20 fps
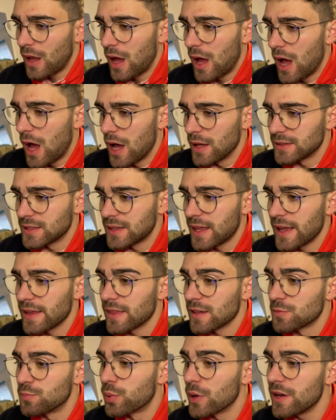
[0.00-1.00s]
To take
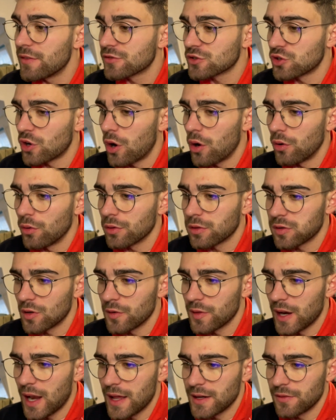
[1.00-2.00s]
this brief stroll through
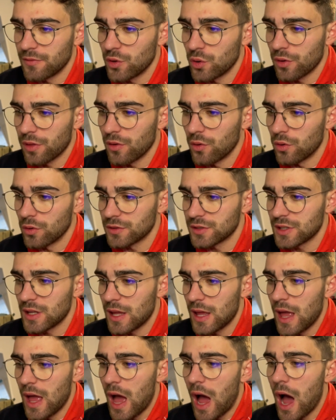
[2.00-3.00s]
the land of your thoughts.
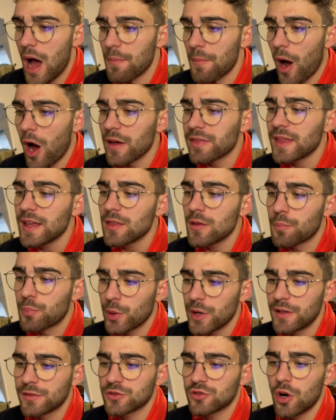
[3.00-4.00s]
I think the
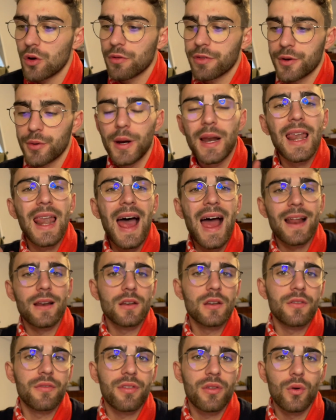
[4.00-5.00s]
brief stroll through a land
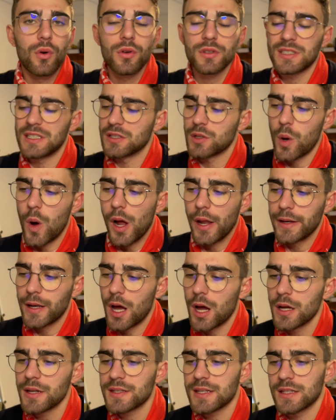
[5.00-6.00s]
of thoughts is quite
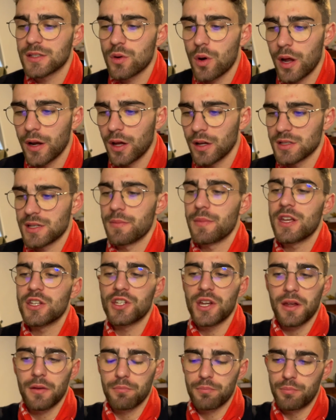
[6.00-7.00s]
nice. It's quite a nice image.
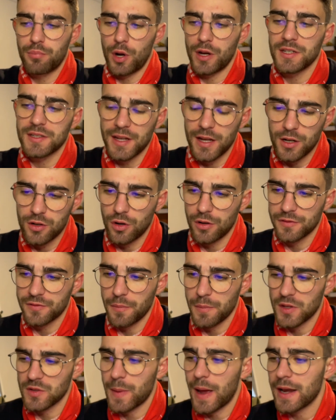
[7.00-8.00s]
It brings it across from
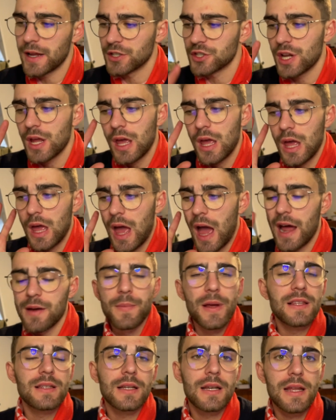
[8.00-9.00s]
the Spanish.
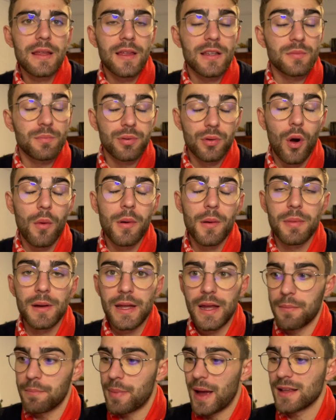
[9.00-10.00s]
Admittedly, there's probably
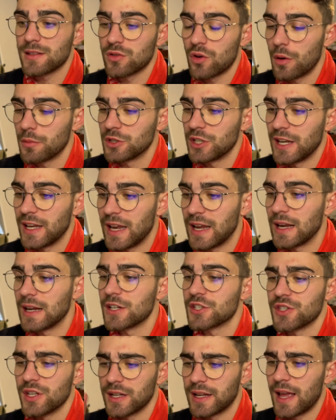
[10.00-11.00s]
a better option in
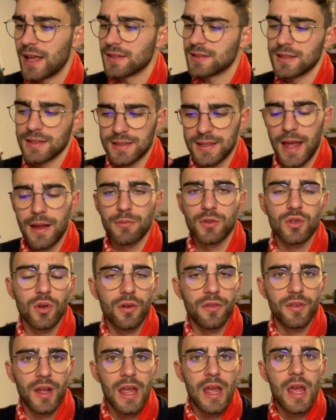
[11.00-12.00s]
English that gets the same
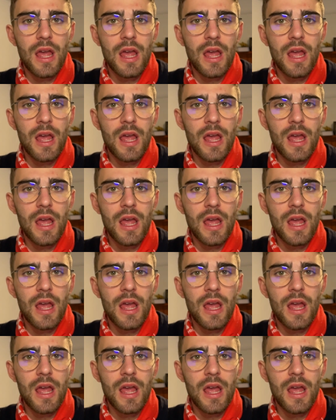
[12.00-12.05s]
sort of